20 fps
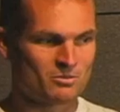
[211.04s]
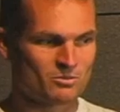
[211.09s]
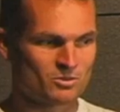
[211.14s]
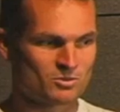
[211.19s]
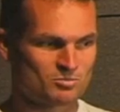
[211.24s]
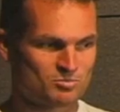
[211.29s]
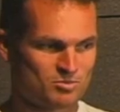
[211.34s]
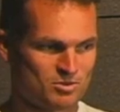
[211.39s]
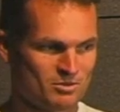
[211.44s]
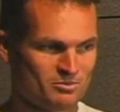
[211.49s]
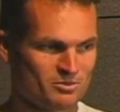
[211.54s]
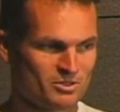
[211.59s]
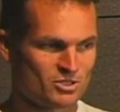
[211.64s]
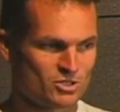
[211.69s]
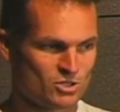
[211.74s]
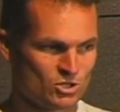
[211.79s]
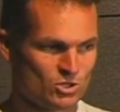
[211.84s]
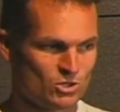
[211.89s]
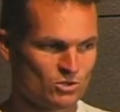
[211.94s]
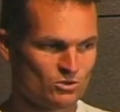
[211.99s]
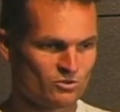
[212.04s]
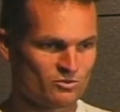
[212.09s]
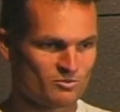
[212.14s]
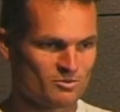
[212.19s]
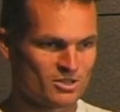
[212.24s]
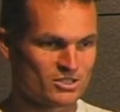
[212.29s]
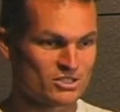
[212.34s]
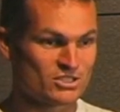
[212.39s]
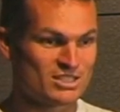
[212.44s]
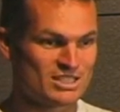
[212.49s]
was probably 2 of the
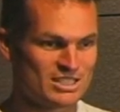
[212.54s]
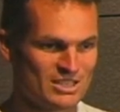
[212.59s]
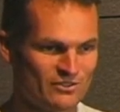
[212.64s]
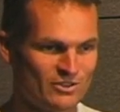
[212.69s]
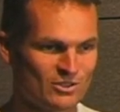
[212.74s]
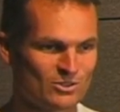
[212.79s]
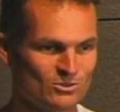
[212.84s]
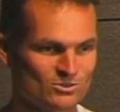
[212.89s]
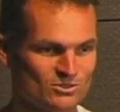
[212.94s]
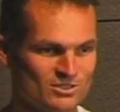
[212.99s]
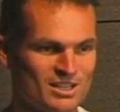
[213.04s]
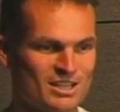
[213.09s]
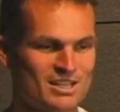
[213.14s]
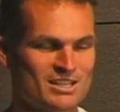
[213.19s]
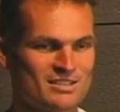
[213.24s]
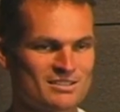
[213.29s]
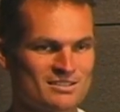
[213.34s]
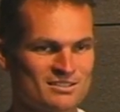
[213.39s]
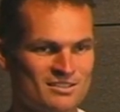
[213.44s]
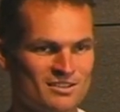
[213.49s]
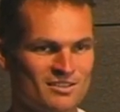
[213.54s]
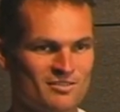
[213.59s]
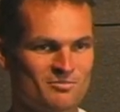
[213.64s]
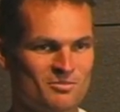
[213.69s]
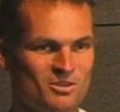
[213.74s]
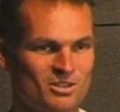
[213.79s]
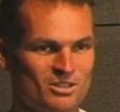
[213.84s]
most difficult days of my